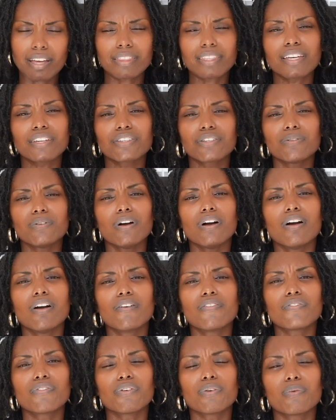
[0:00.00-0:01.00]
I thank you
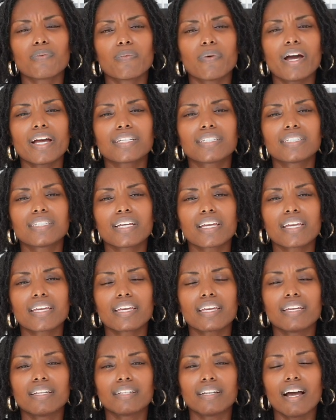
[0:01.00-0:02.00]
all for
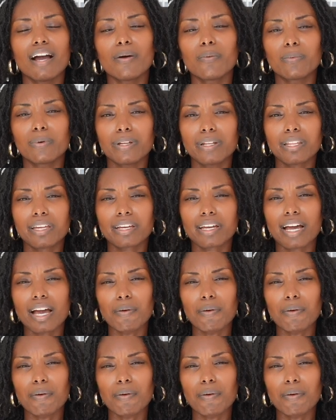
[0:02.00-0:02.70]
watching, and y'all willing,